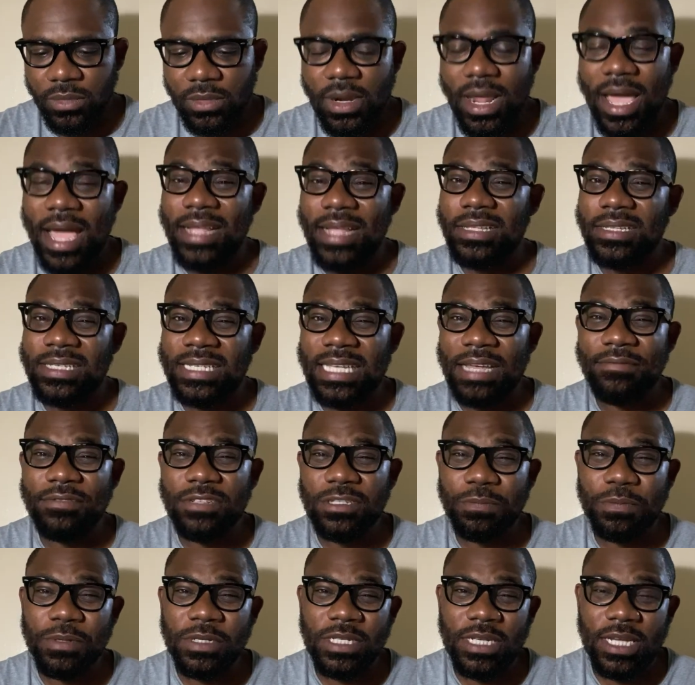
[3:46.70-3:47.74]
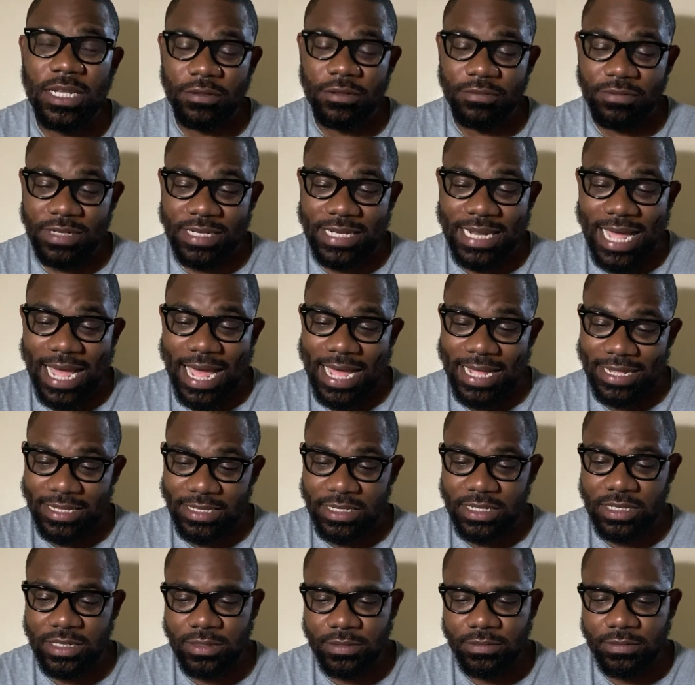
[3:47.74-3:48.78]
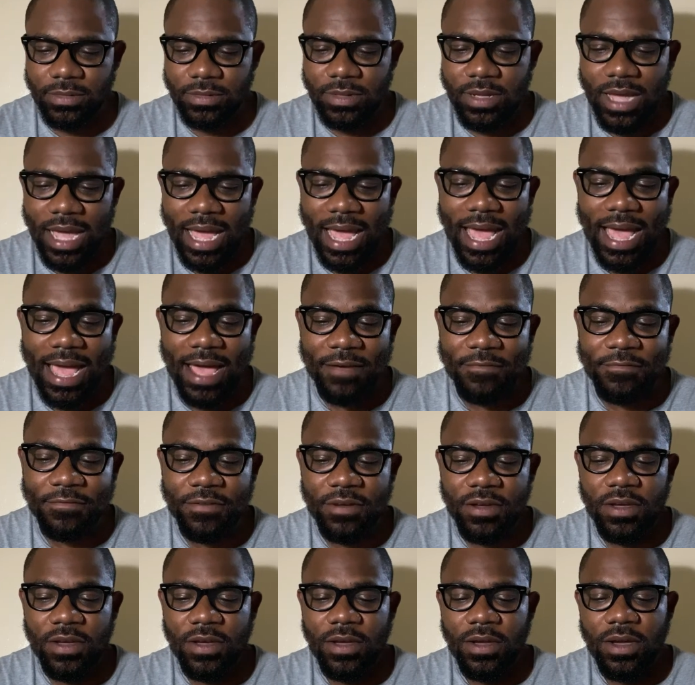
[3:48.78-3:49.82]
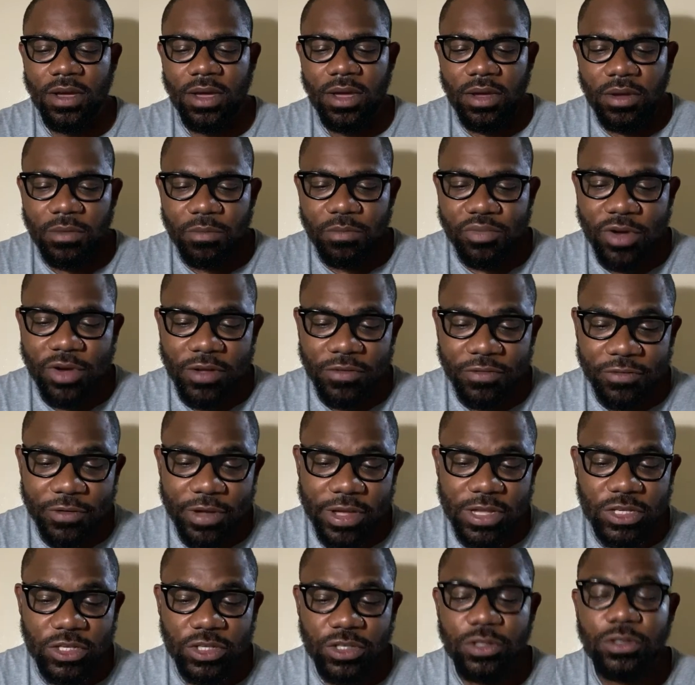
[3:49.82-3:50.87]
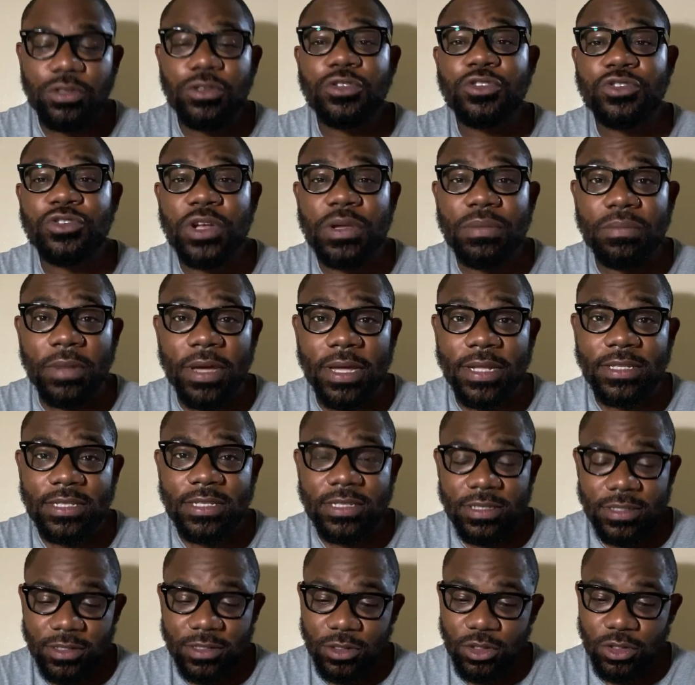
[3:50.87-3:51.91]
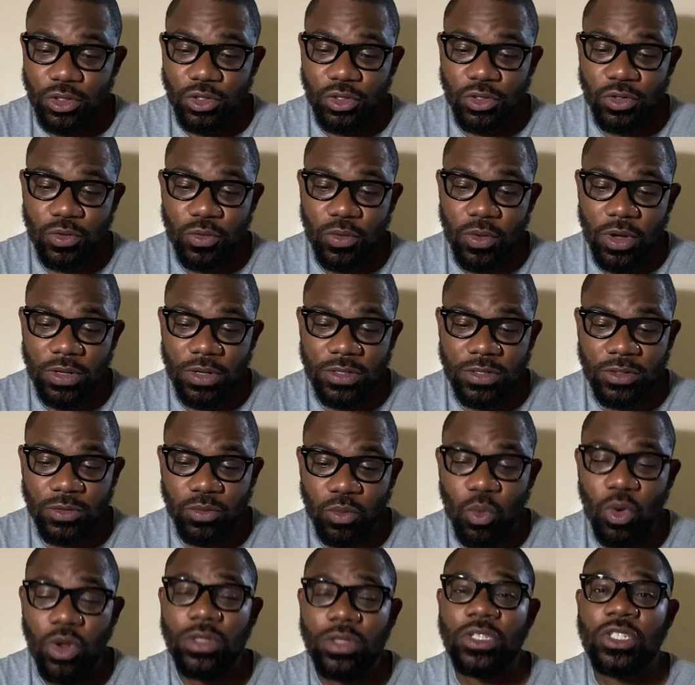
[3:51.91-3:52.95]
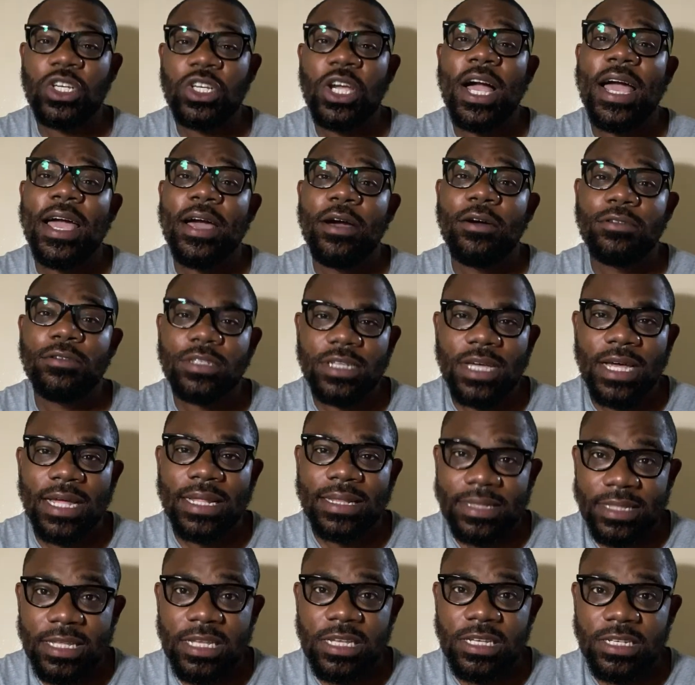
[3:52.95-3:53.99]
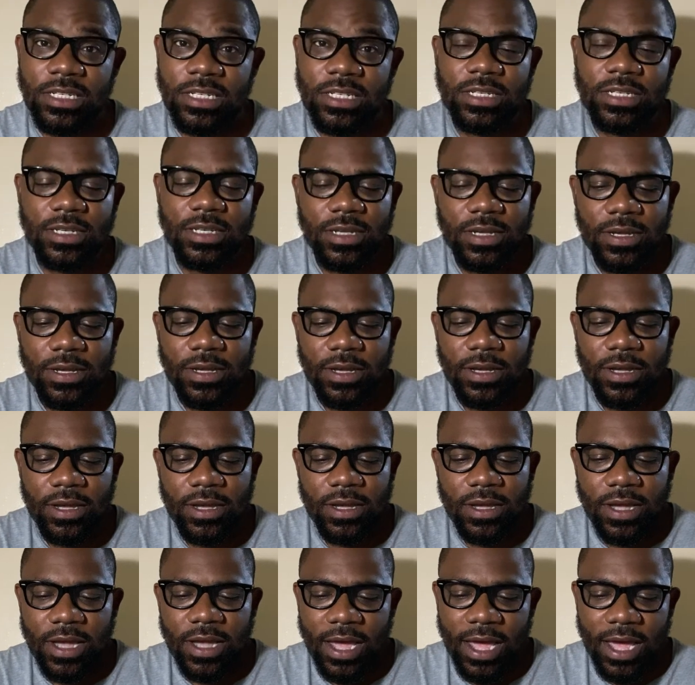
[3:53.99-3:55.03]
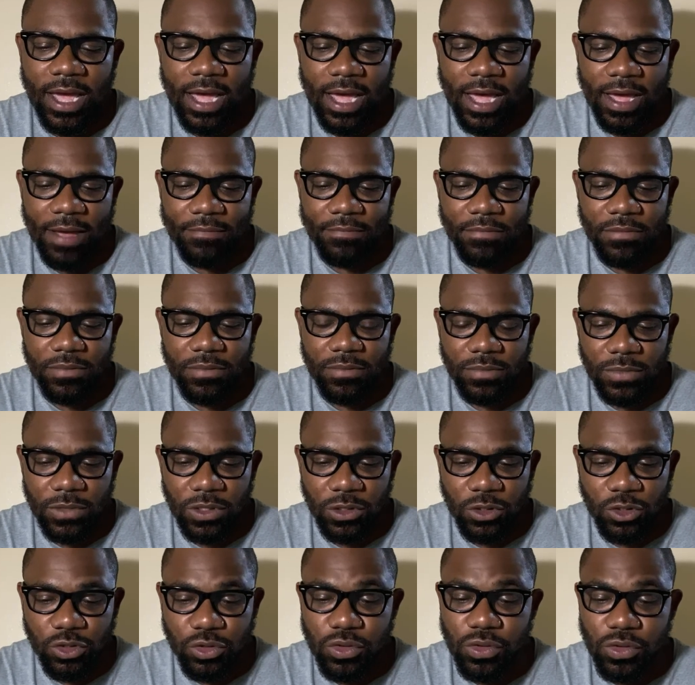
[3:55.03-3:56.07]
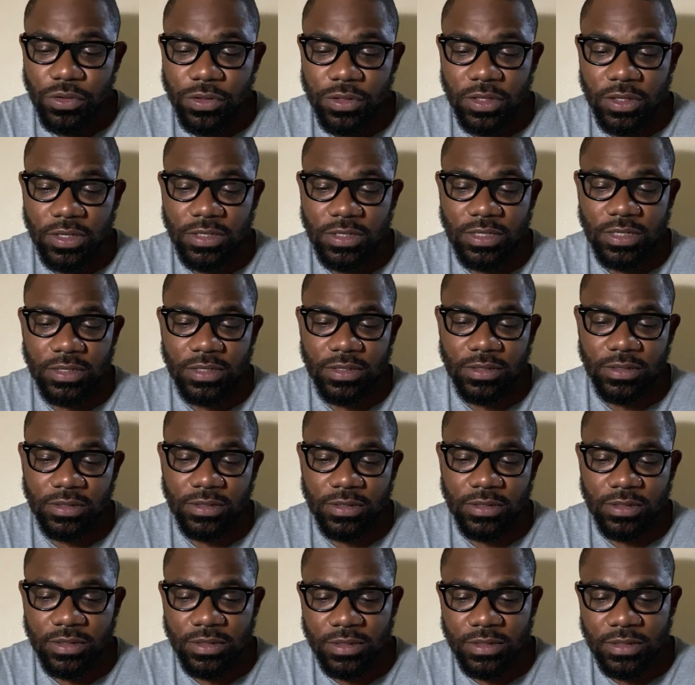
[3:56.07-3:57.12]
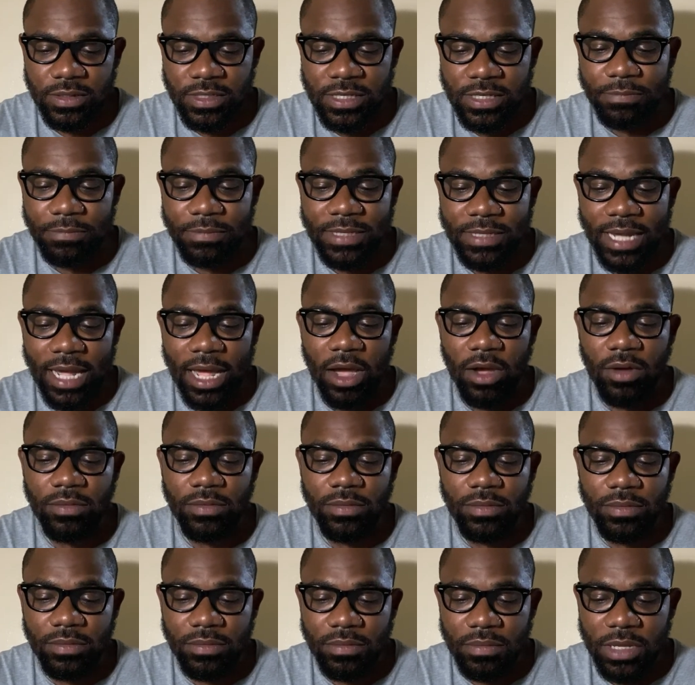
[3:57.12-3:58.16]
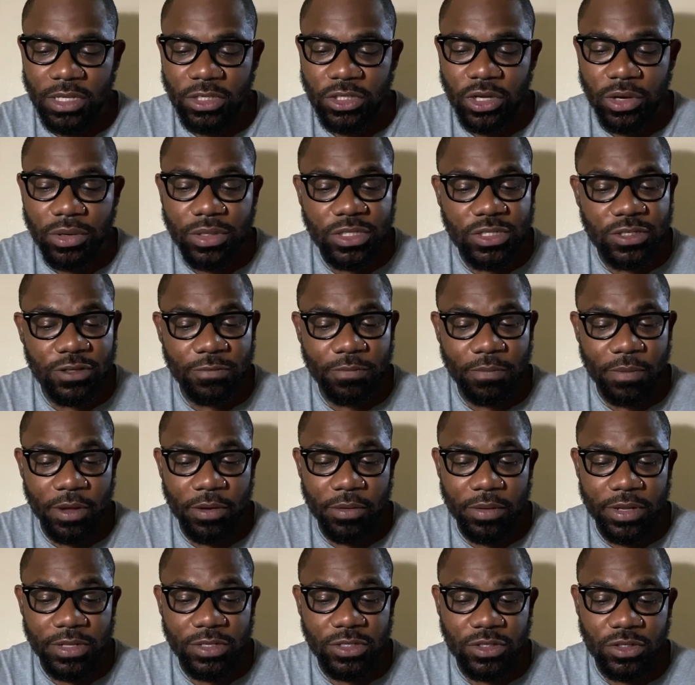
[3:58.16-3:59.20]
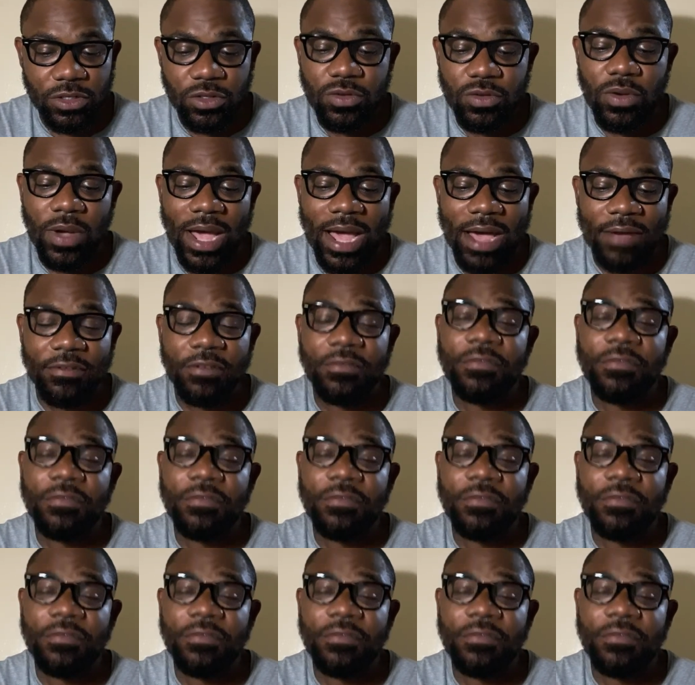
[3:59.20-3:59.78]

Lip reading: and 70% of dads have preferential treatment towards one child, at least. The truth is, deep down, majority of parents do have a